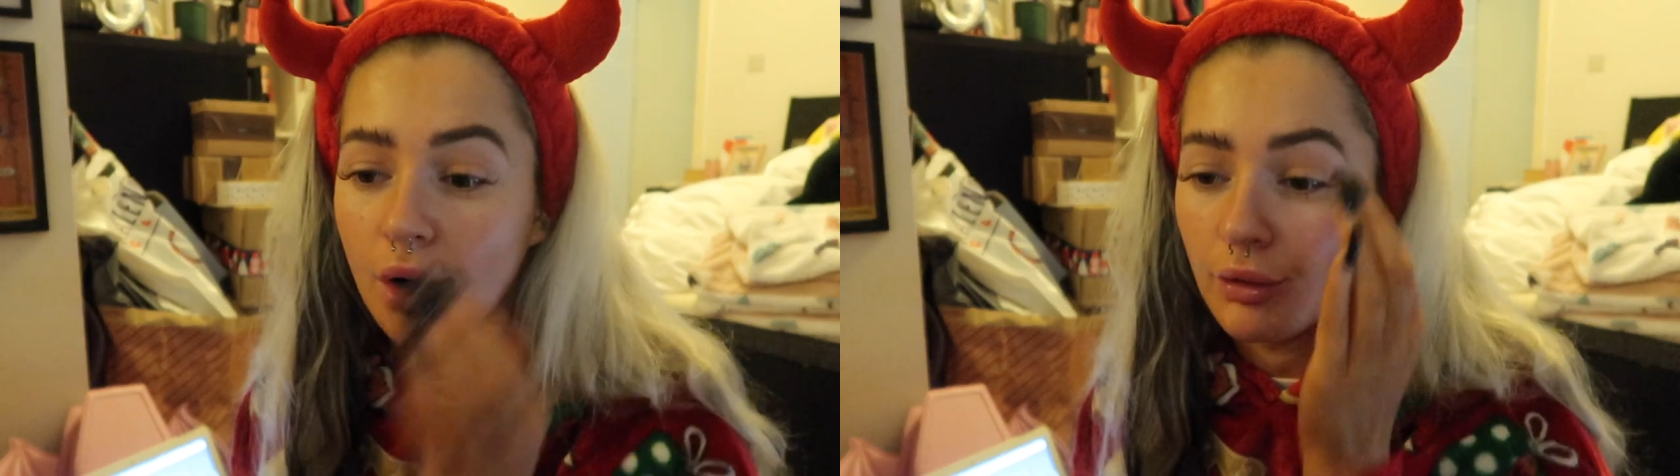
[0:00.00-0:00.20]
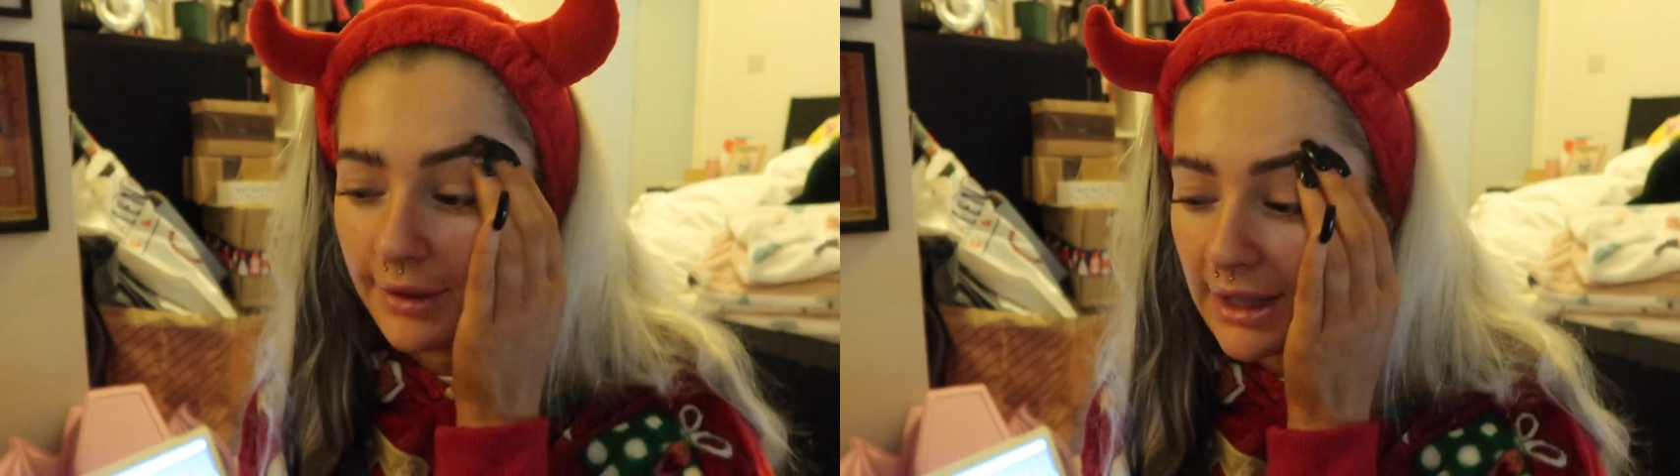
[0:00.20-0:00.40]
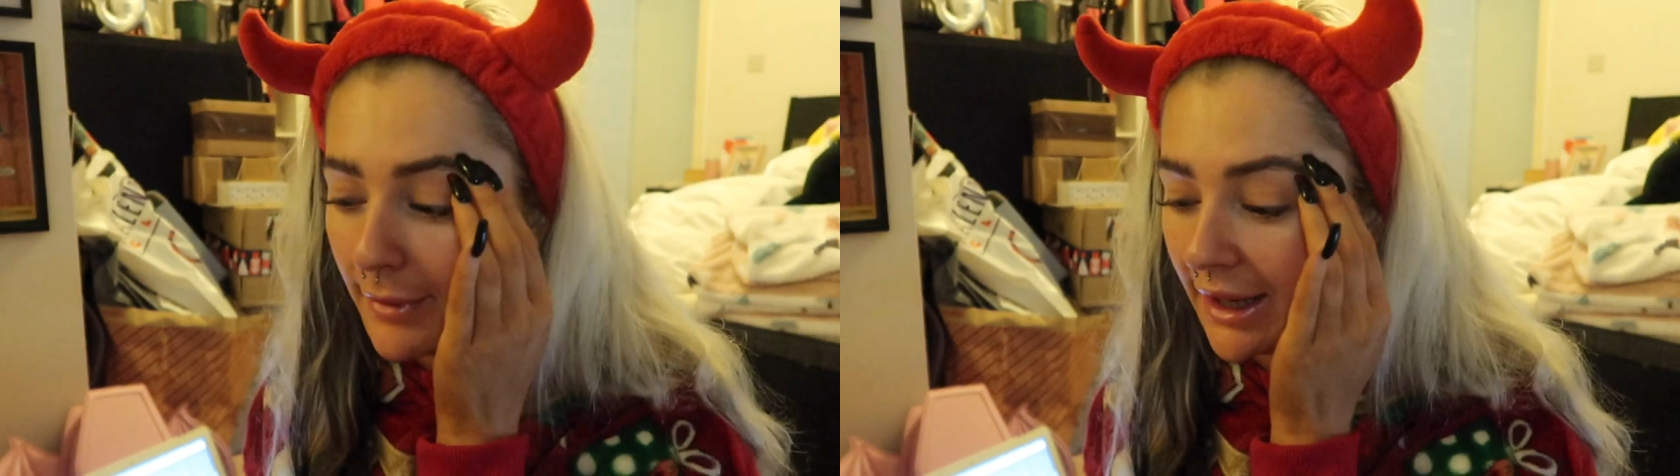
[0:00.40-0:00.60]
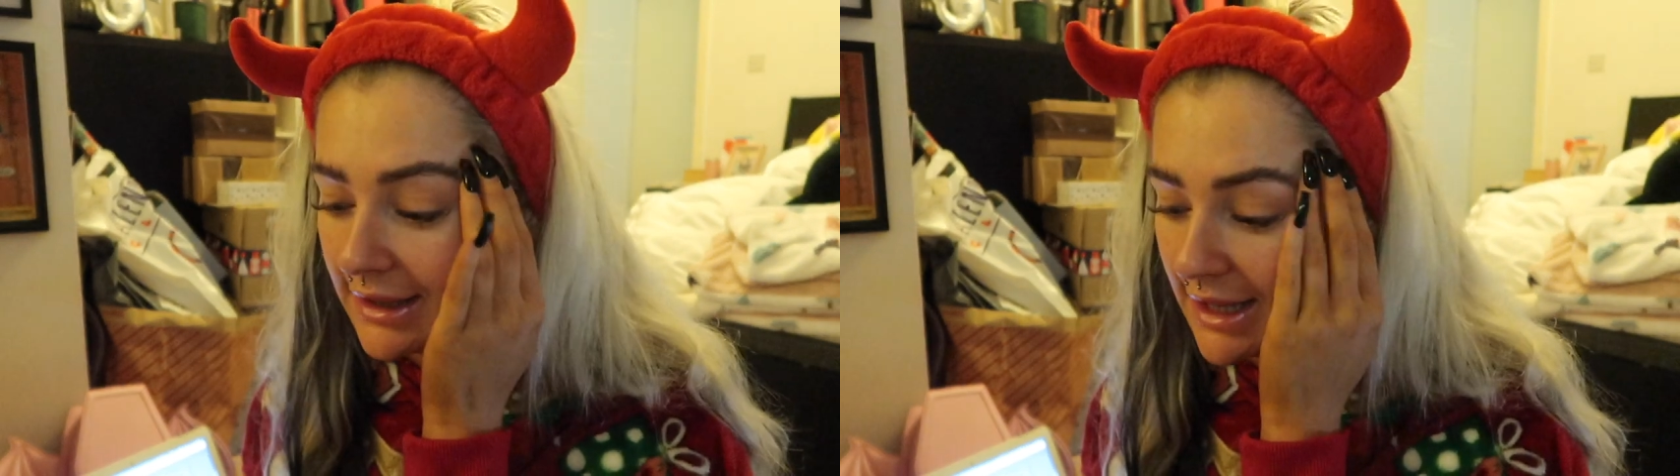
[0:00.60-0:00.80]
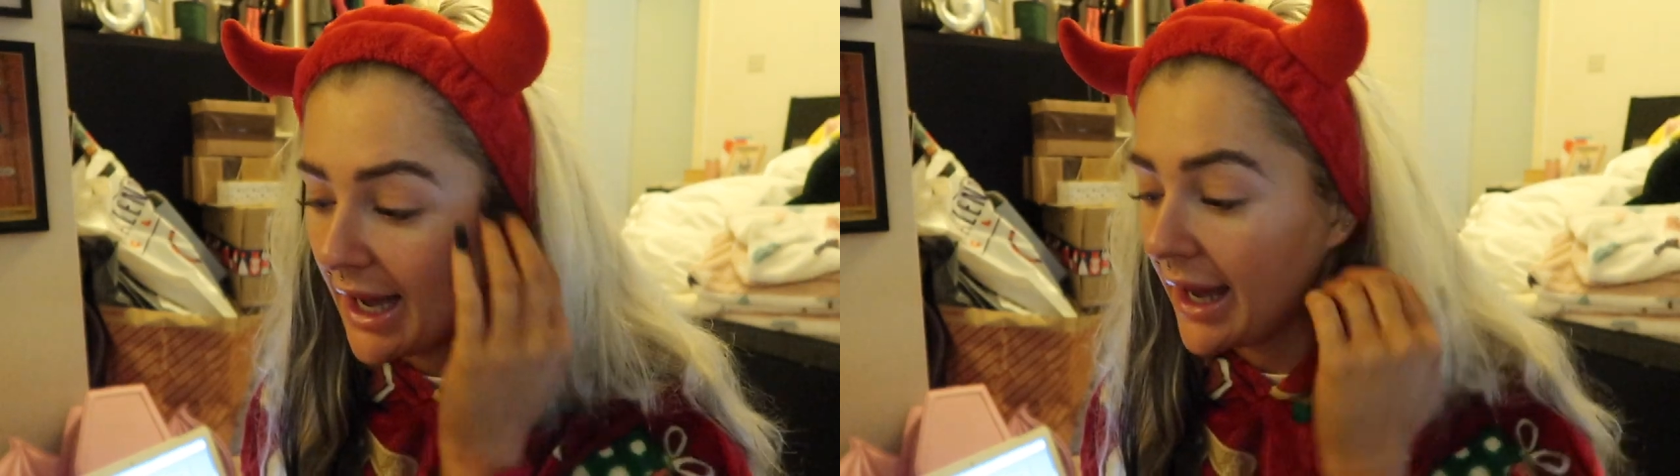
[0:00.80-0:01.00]
Got a really manic
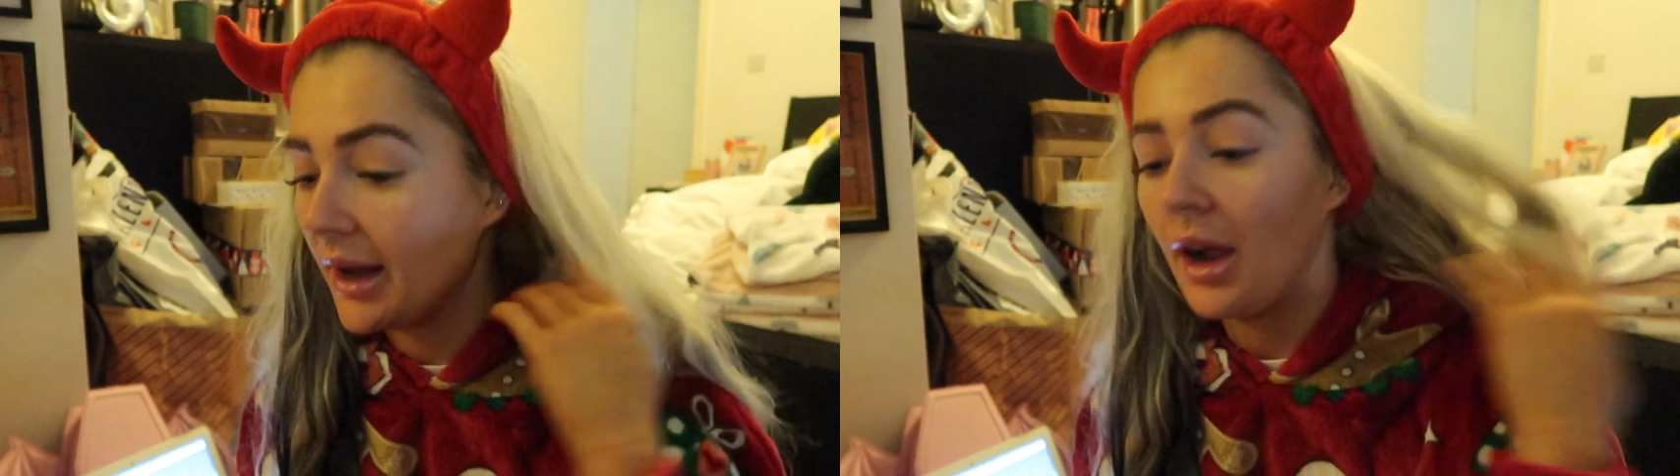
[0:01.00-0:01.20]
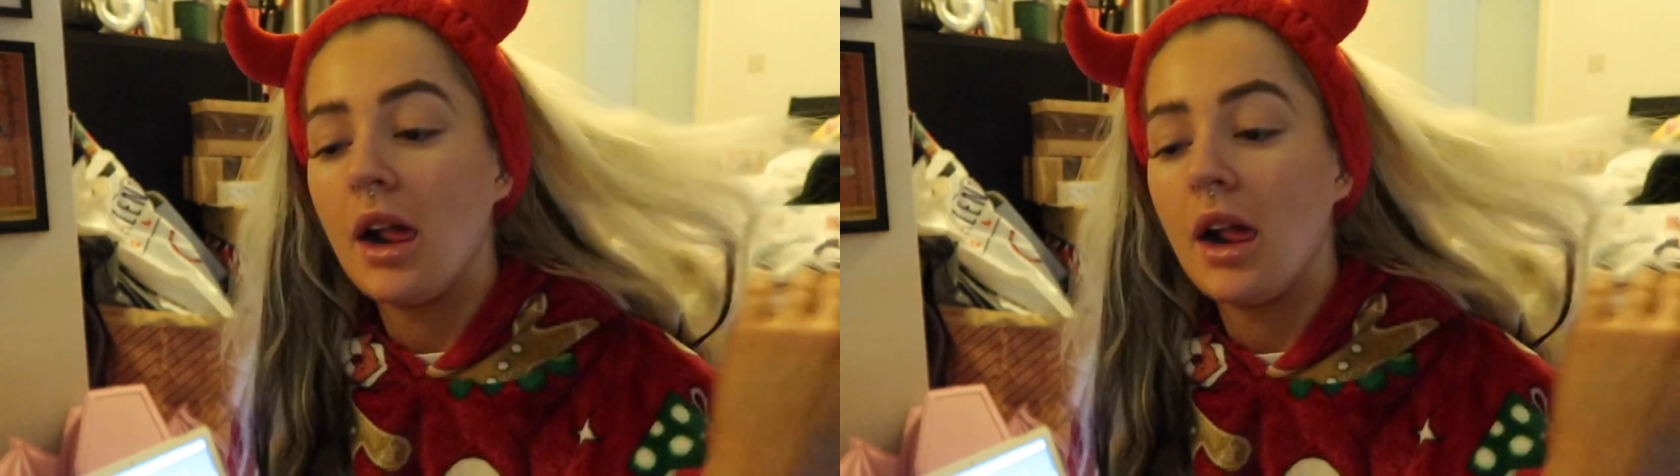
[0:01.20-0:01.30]
day.